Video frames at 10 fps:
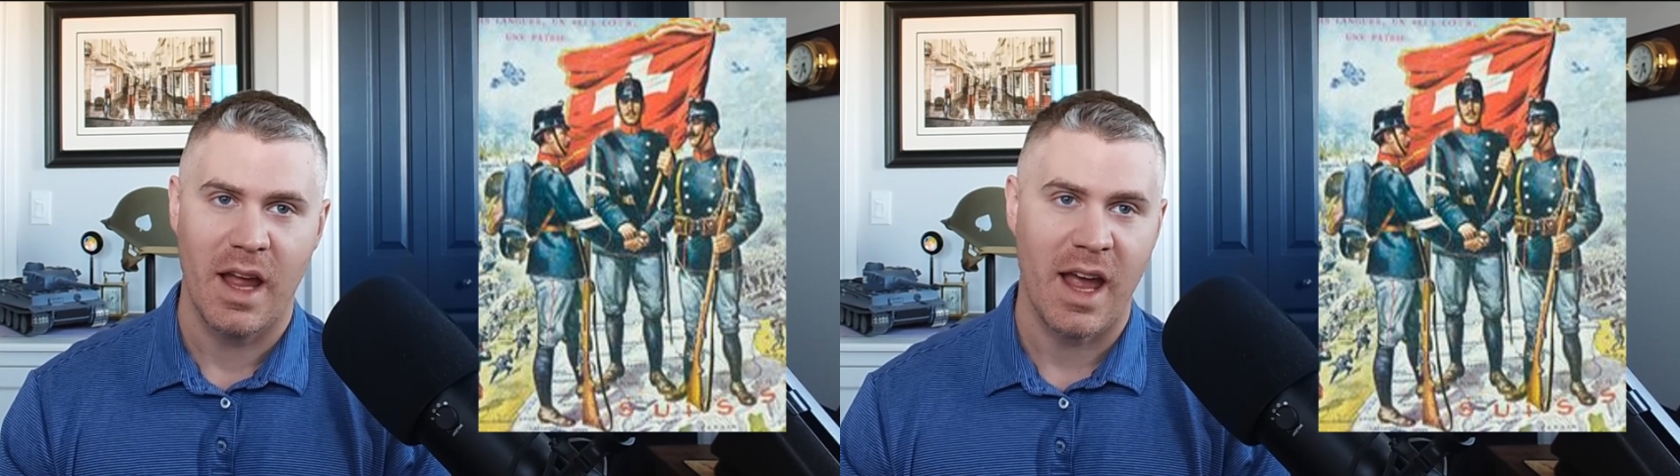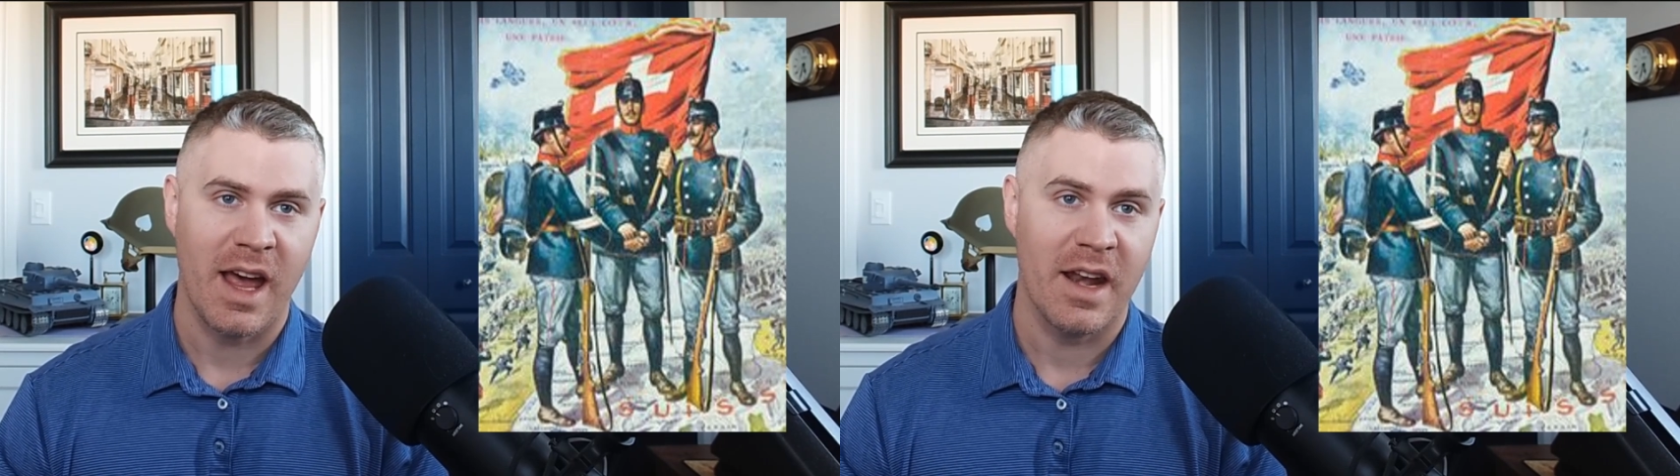
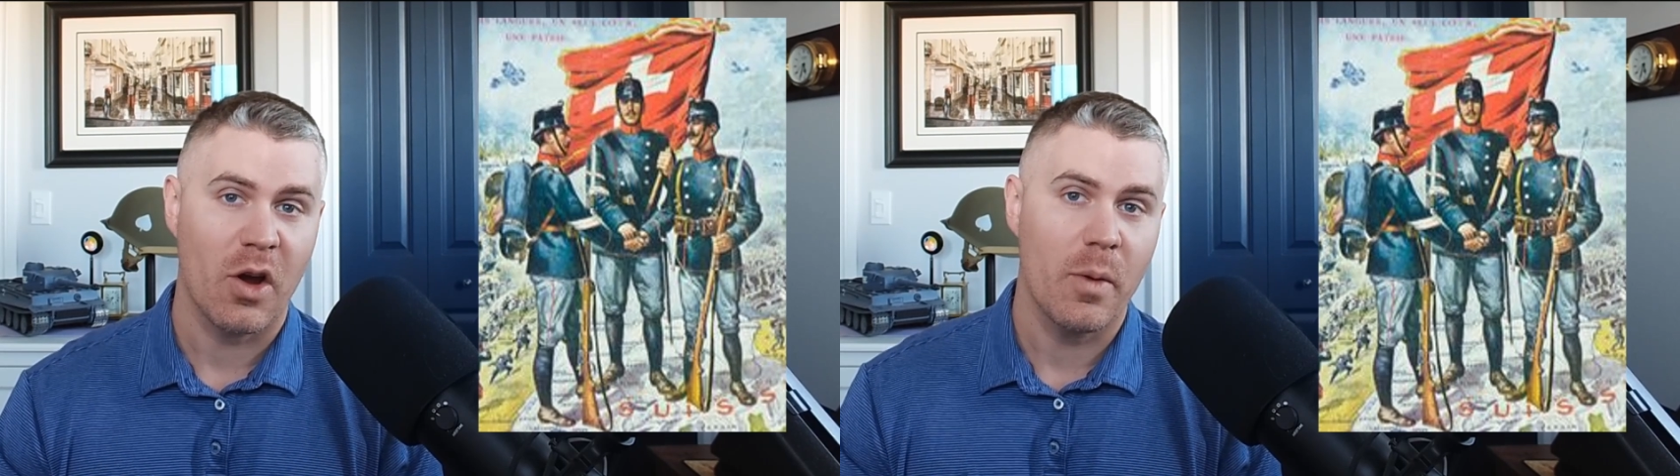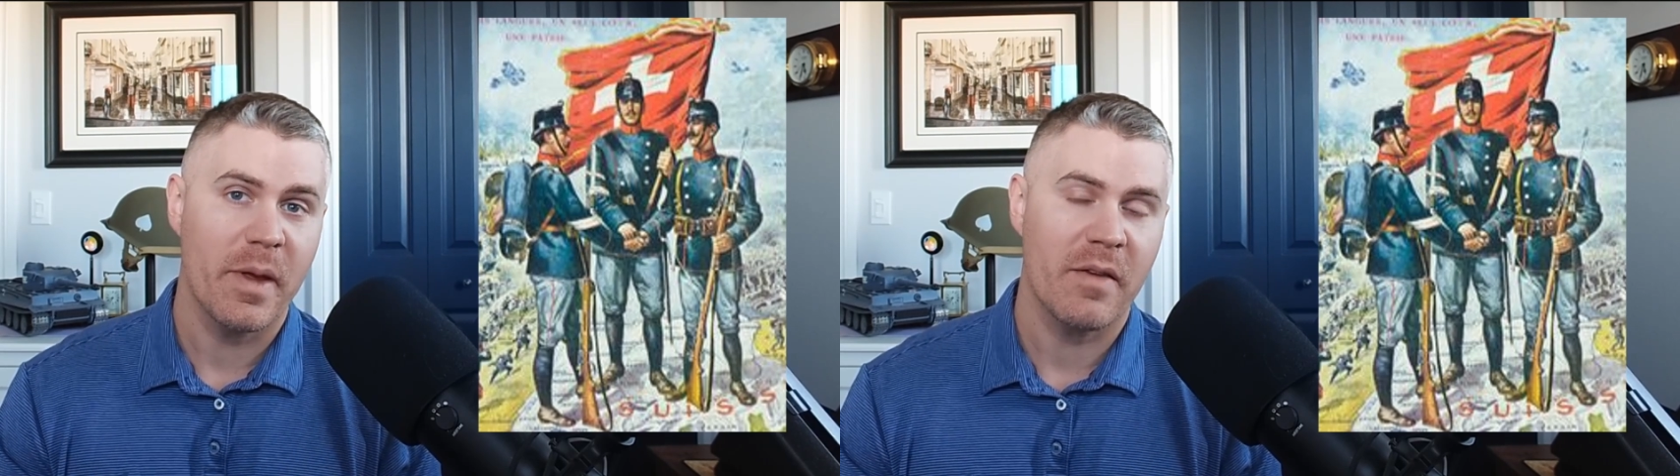And I
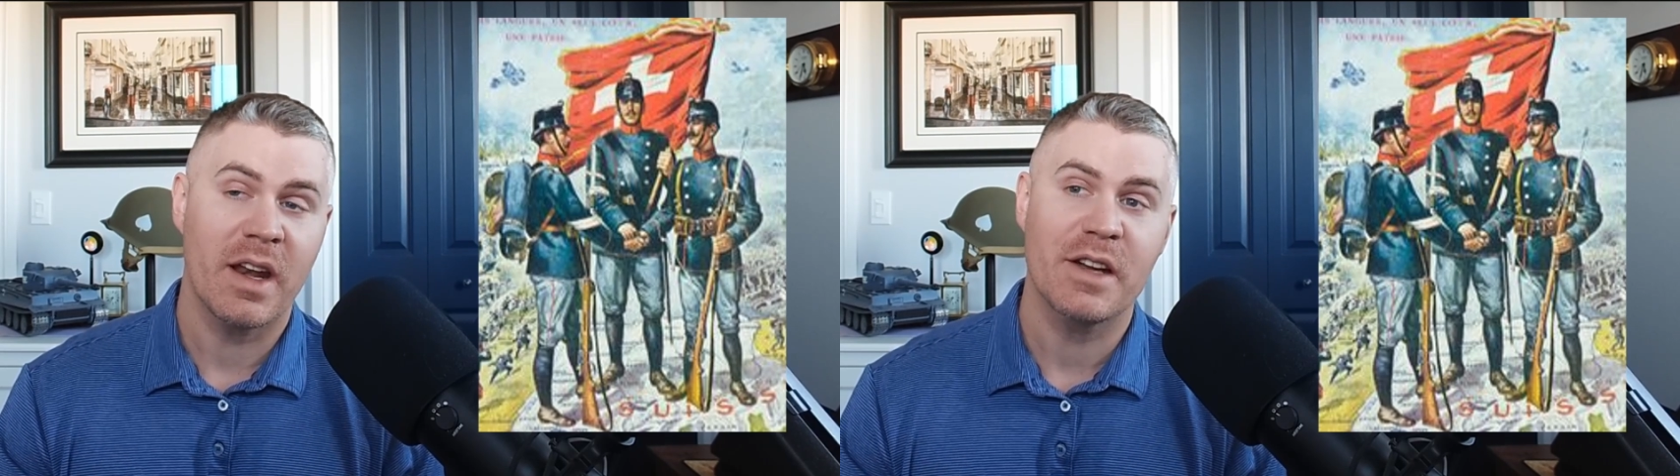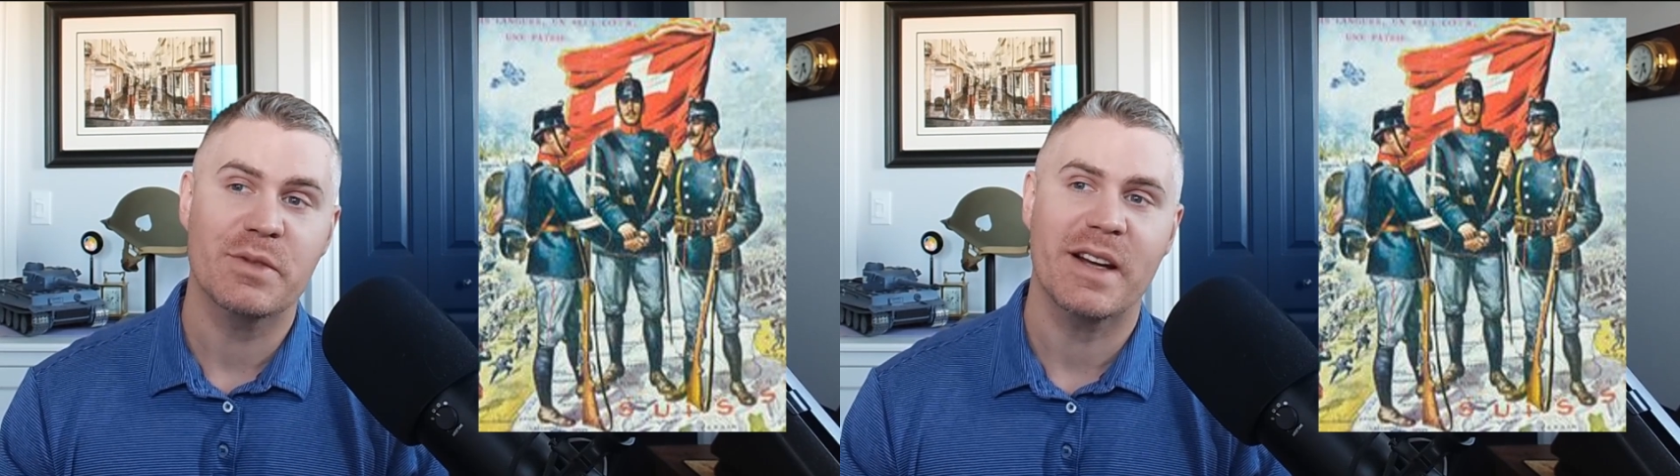hope you have a
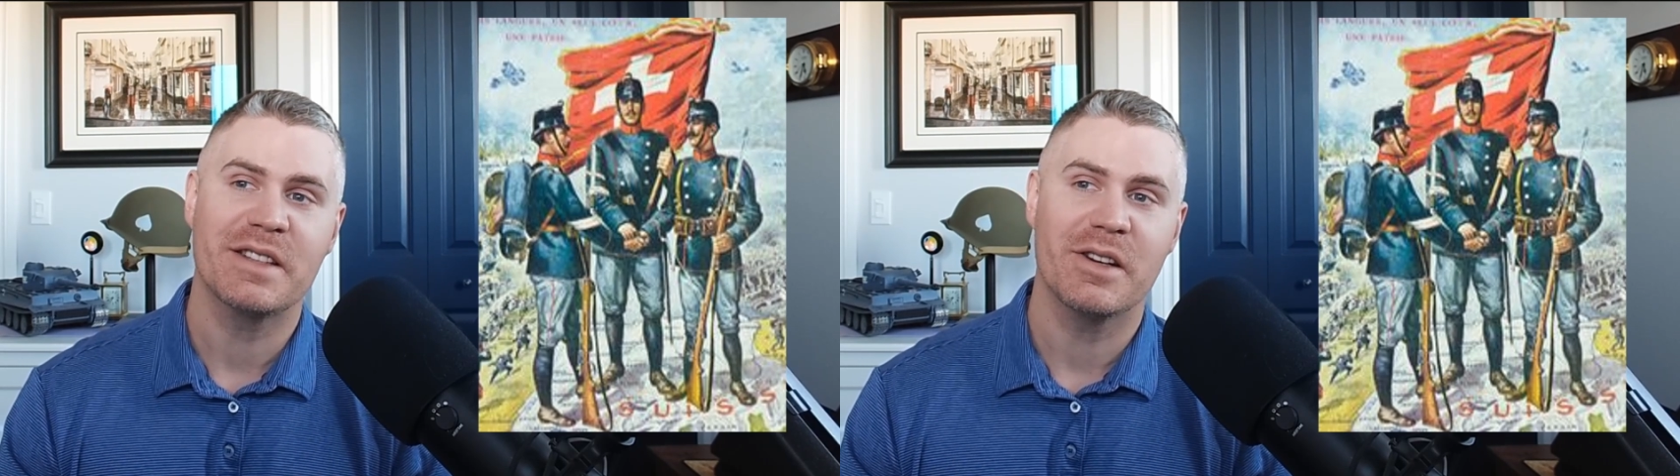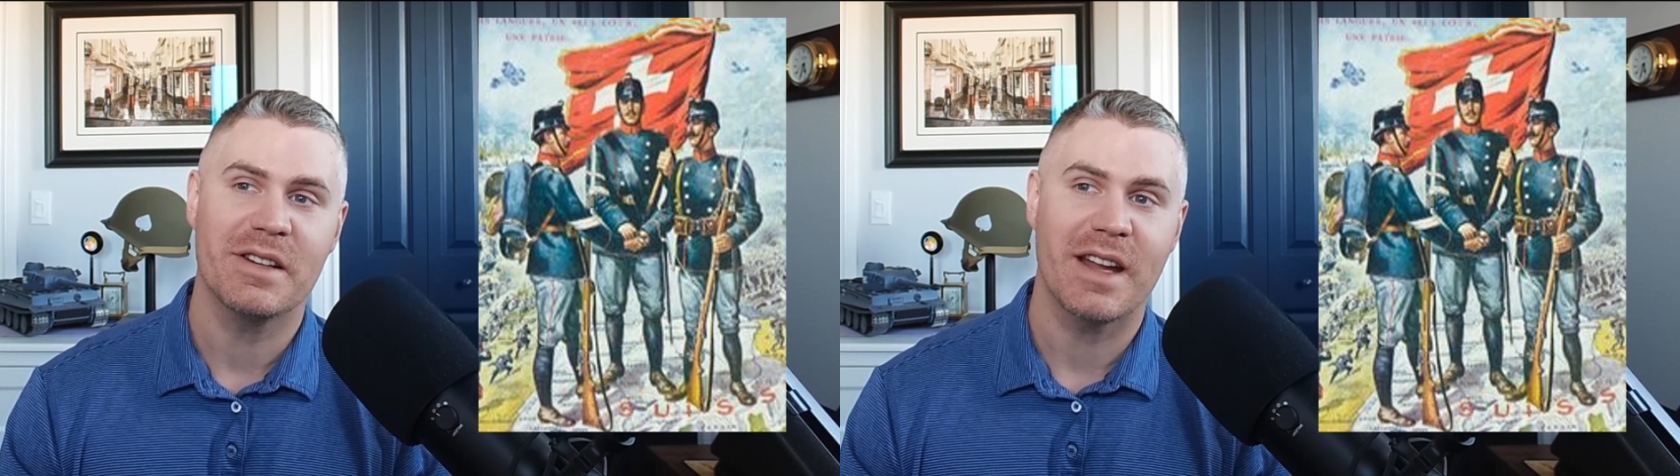nice
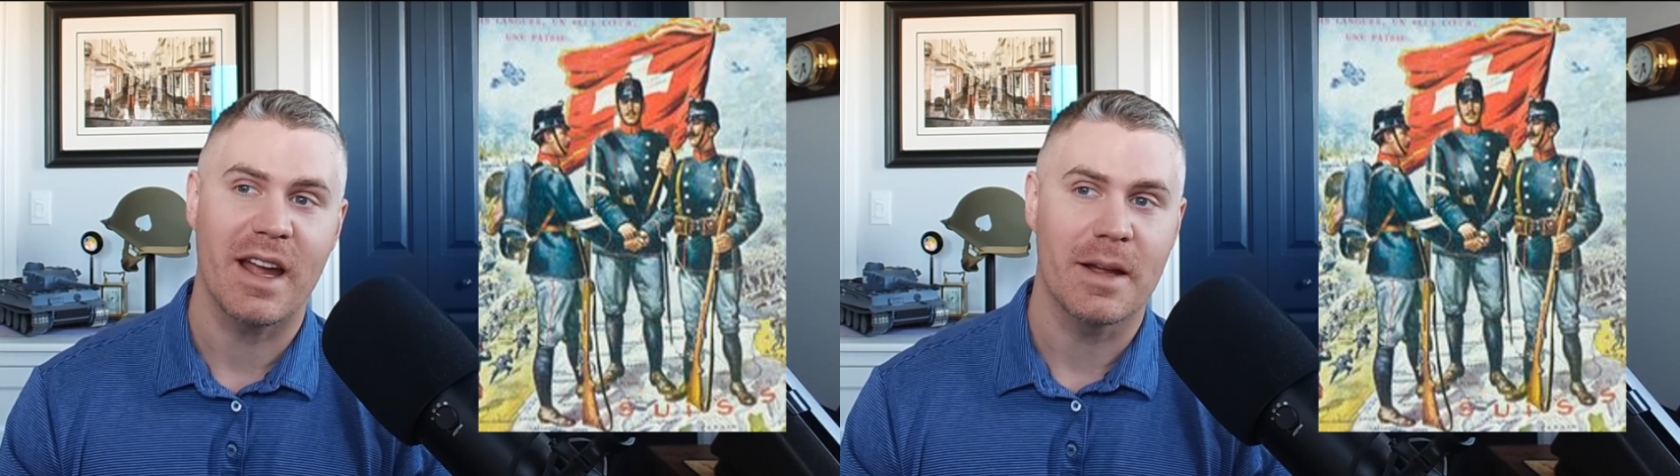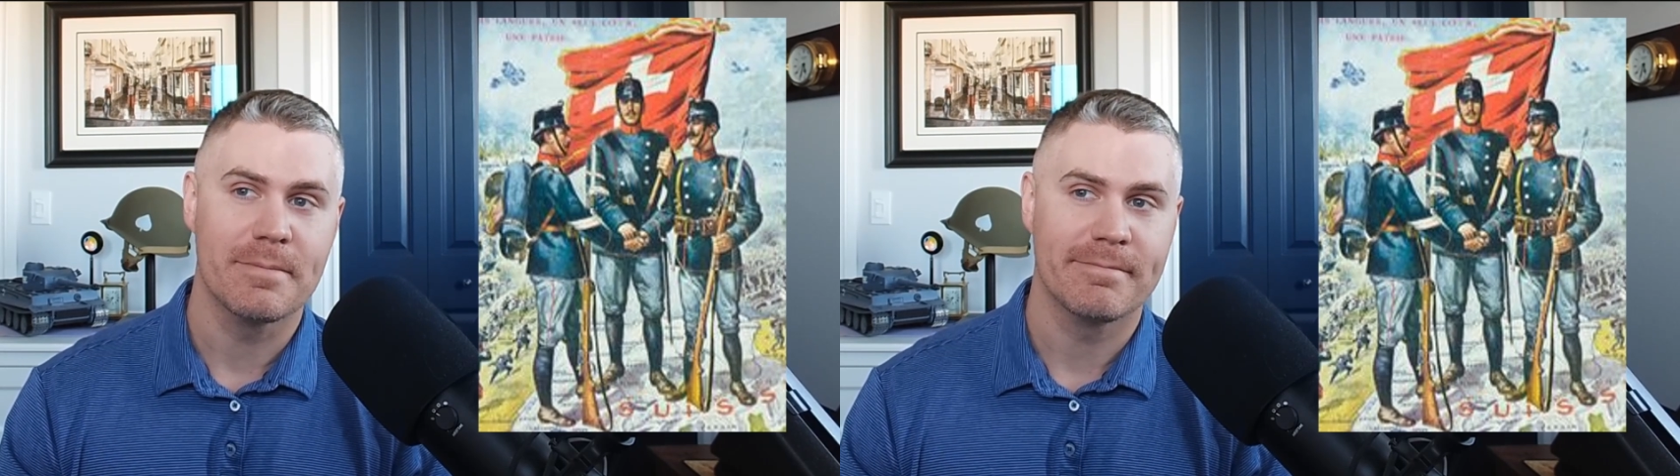rest of your
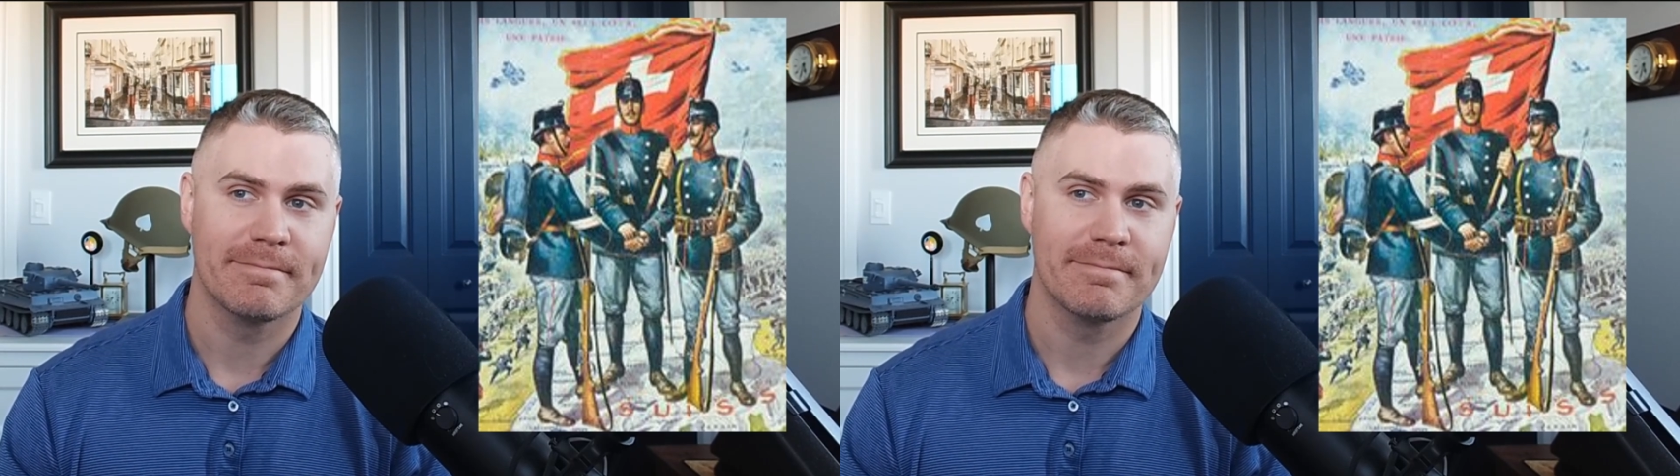day.